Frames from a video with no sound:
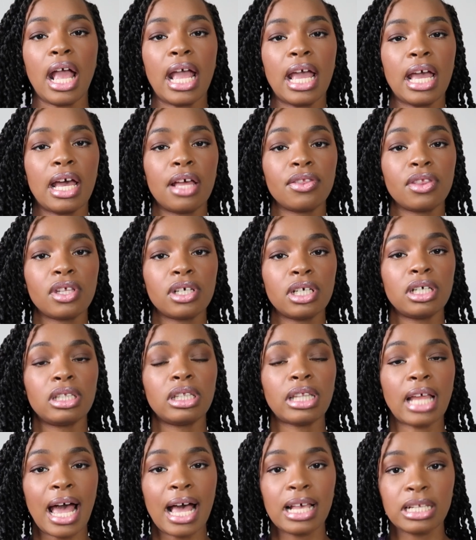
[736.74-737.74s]
And the
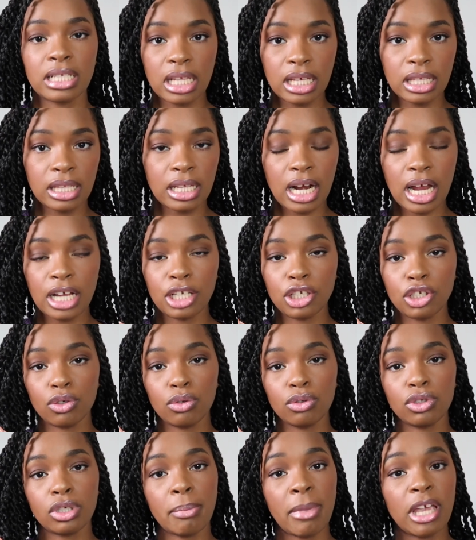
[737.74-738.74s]
last thing that I
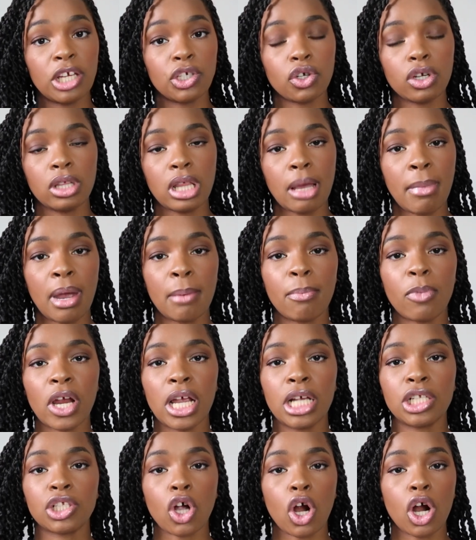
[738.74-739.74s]
do to make sure that my
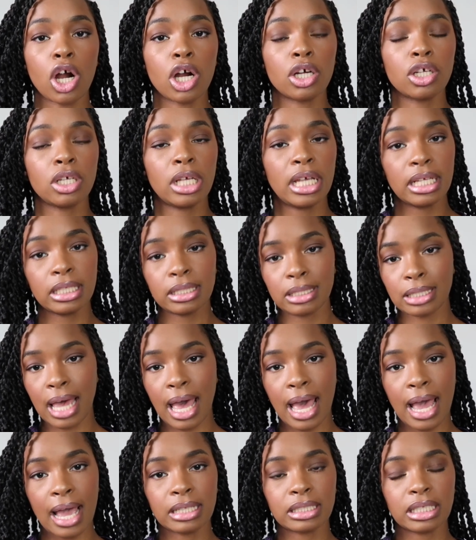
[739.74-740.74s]
braids are
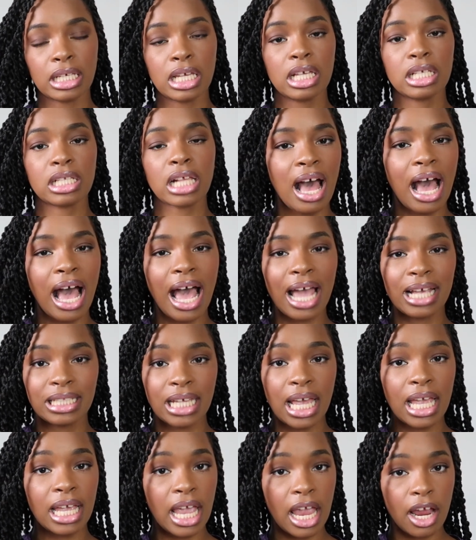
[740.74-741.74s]
intact is I
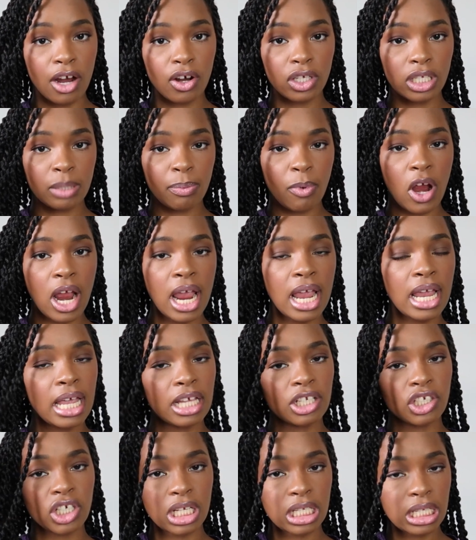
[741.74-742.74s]
take hairspray
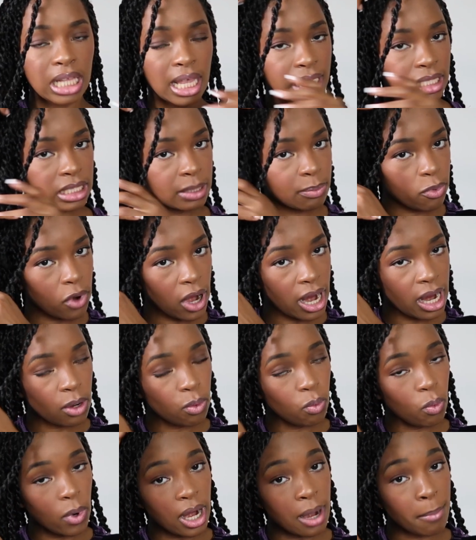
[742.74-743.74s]
and just like spray
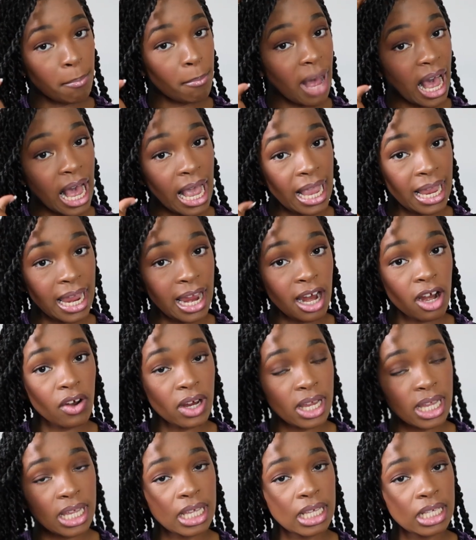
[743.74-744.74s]
where my hair
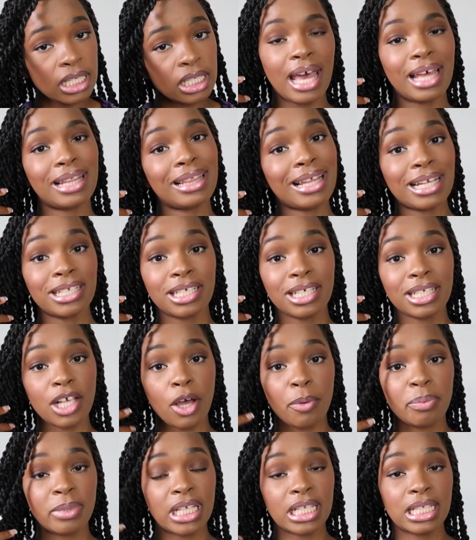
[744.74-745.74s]
is, and that just
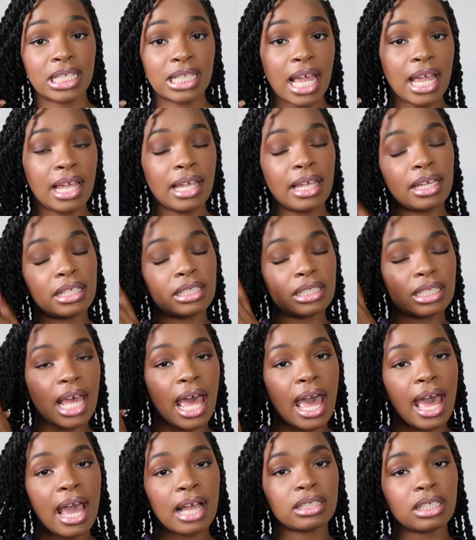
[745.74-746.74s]
helps it stay
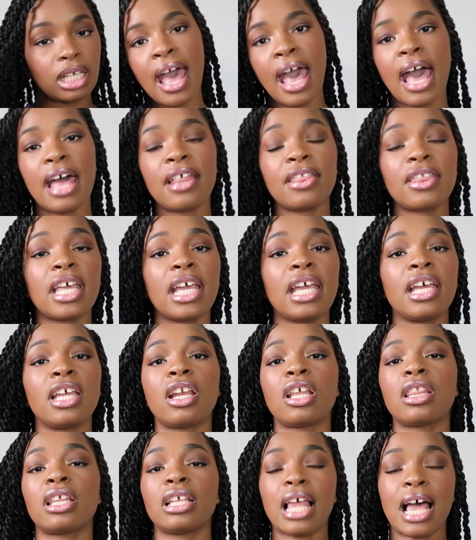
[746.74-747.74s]
intact. And
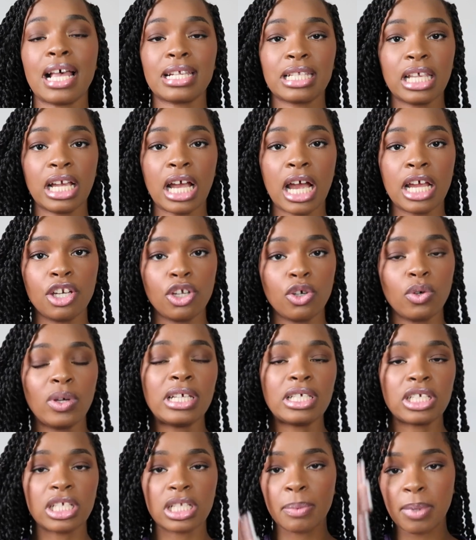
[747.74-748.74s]
then the last thing I do
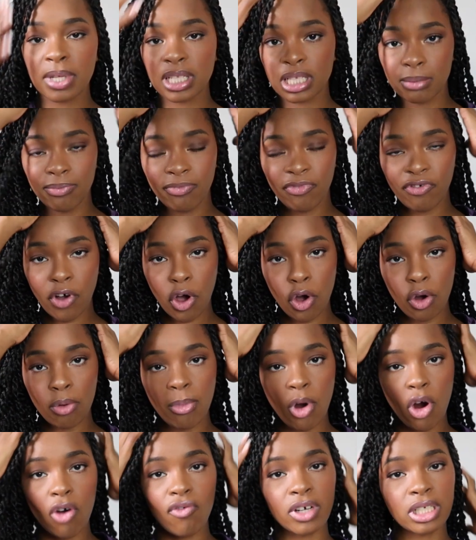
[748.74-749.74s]
is just put some
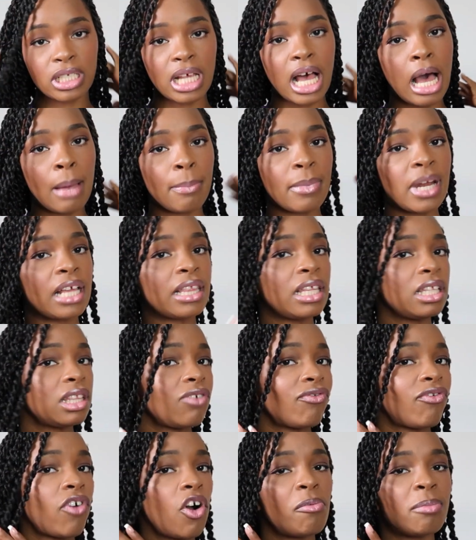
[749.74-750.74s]
foam over top, and I think
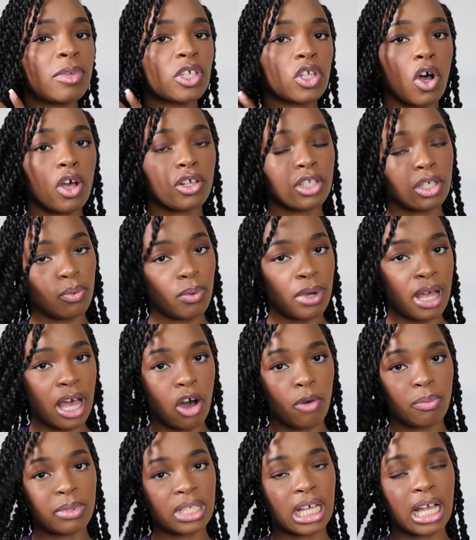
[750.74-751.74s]
the foam is also what
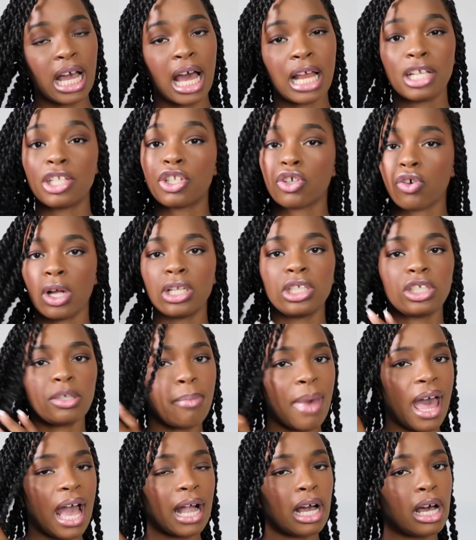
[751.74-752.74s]
helps it kind of
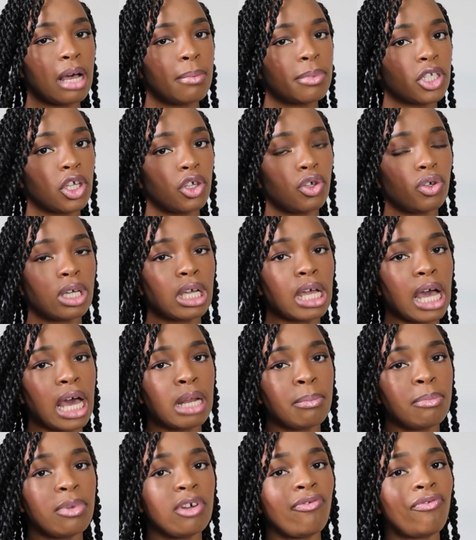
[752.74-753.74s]
scrunch back up, so you can
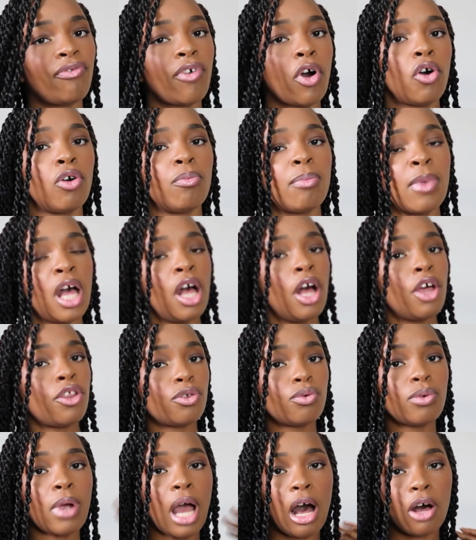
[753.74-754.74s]
kind of put foam
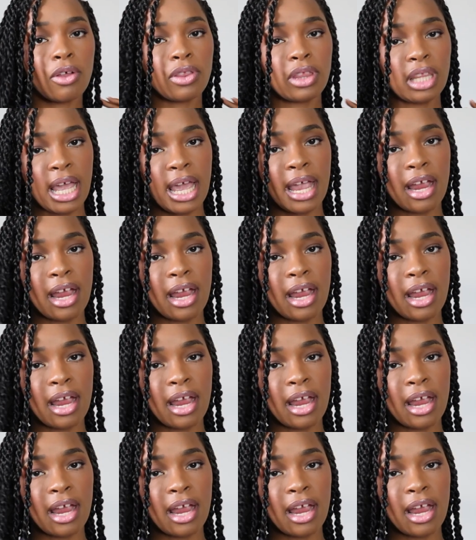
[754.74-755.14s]
throughout the